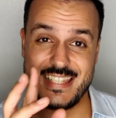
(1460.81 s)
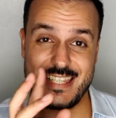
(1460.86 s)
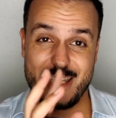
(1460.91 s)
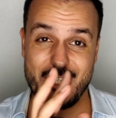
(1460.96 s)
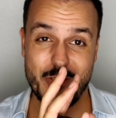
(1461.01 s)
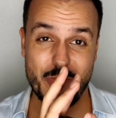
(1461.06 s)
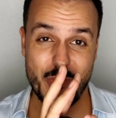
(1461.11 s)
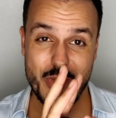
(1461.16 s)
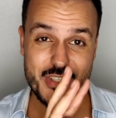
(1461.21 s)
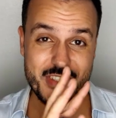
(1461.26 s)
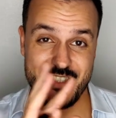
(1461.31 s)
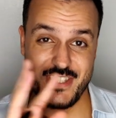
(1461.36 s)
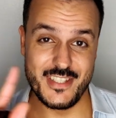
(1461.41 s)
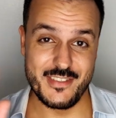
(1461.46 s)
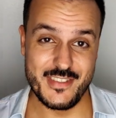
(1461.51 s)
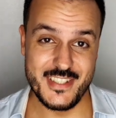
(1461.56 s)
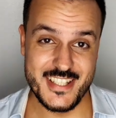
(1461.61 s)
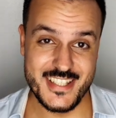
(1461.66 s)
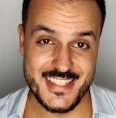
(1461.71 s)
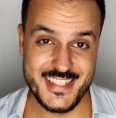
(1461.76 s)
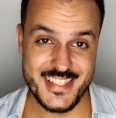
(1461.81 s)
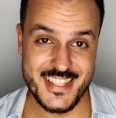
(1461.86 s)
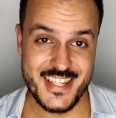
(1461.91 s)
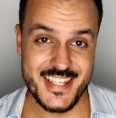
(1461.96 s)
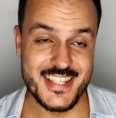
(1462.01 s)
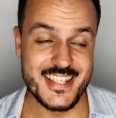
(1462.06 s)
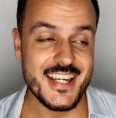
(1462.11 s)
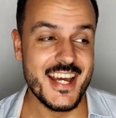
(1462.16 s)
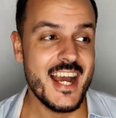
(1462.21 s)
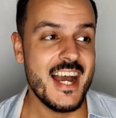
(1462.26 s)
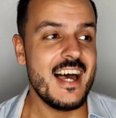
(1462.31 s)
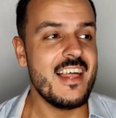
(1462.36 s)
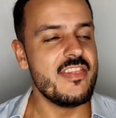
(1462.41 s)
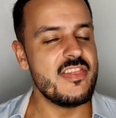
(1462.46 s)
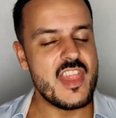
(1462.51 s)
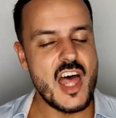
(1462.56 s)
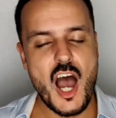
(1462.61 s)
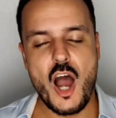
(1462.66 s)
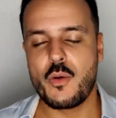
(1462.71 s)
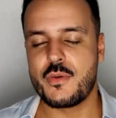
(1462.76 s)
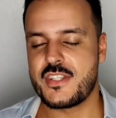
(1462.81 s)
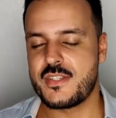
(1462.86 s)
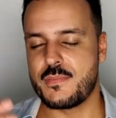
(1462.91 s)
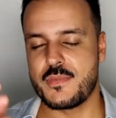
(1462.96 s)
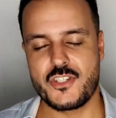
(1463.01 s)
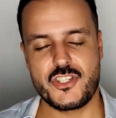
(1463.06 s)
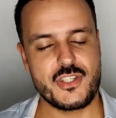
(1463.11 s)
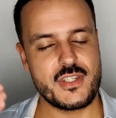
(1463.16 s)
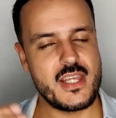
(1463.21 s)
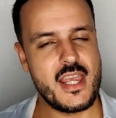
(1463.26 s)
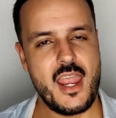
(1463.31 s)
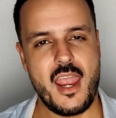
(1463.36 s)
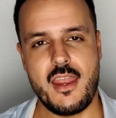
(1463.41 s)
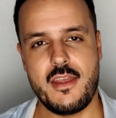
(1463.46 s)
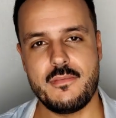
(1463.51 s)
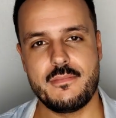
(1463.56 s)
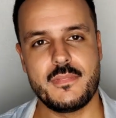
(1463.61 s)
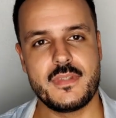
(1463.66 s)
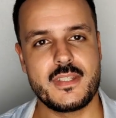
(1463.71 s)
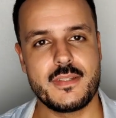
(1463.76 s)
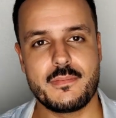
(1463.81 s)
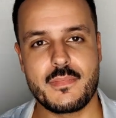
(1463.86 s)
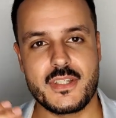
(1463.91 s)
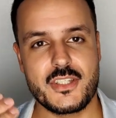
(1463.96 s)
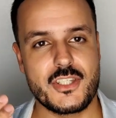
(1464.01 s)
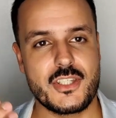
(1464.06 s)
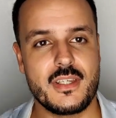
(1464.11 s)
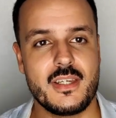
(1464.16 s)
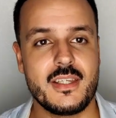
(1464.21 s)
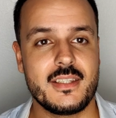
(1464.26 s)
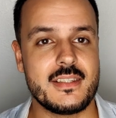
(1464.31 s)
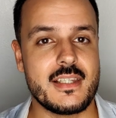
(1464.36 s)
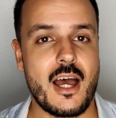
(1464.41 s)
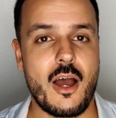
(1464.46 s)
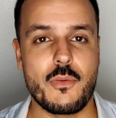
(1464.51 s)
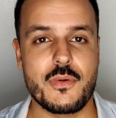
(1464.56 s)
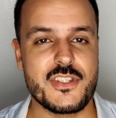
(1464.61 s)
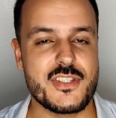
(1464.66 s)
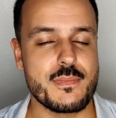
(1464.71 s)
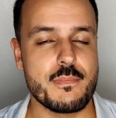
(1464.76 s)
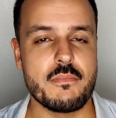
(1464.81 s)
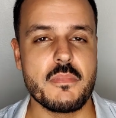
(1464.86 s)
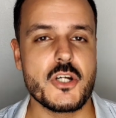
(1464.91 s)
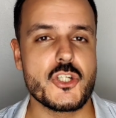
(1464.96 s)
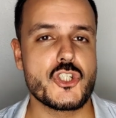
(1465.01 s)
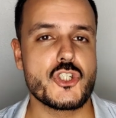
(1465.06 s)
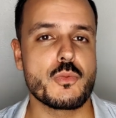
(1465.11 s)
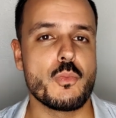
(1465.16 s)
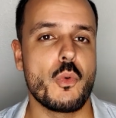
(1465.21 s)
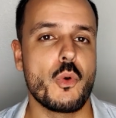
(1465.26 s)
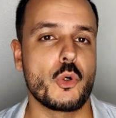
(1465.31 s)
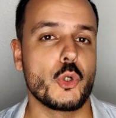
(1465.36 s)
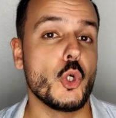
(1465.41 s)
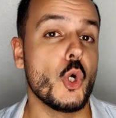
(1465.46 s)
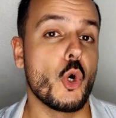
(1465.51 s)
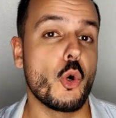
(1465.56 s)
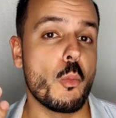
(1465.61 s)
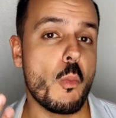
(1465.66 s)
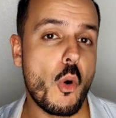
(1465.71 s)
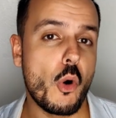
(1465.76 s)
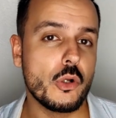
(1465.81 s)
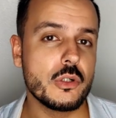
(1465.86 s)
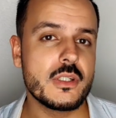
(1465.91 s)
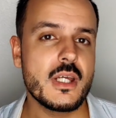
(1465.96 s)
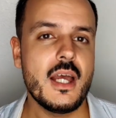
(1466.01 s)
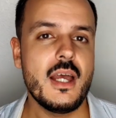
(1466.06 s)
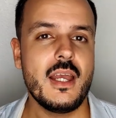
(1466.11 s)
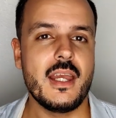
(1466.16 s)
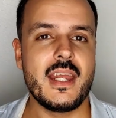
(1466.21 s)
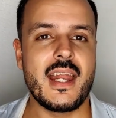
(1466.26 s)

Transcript: It, it was even insane. Now it's much tamed. Uh, now it's much more gourmand.